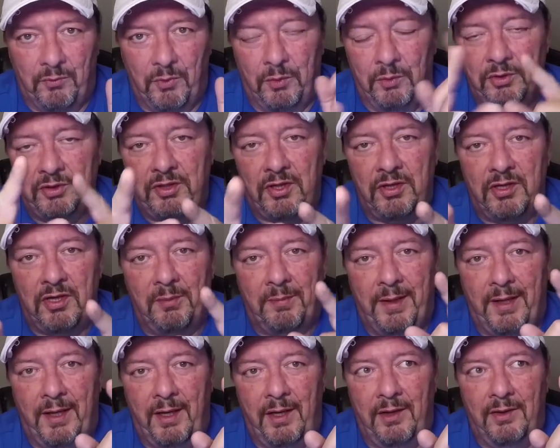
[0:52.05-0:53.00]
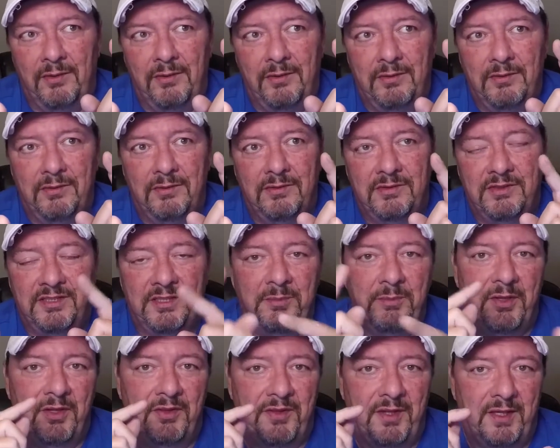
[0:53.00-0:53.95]
But we'll talk about
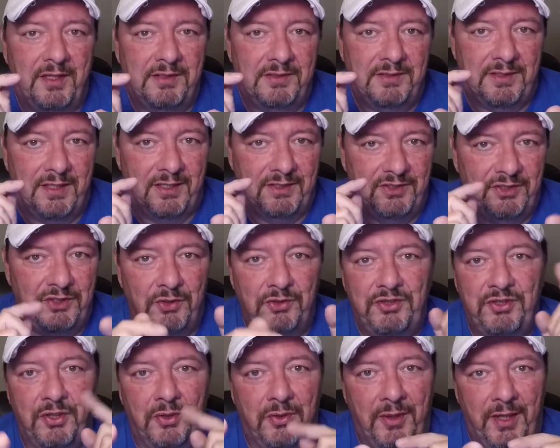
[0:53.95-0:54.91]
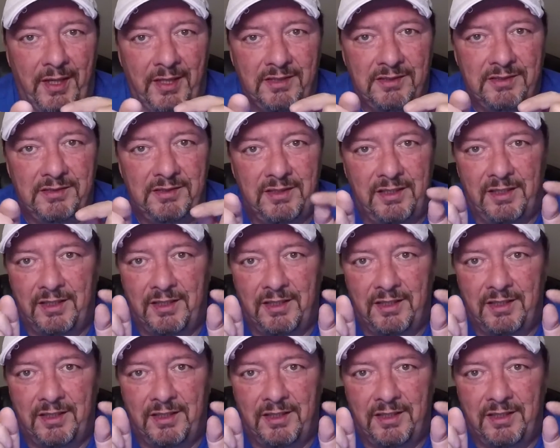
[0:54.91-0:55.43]
some of the things that Socionext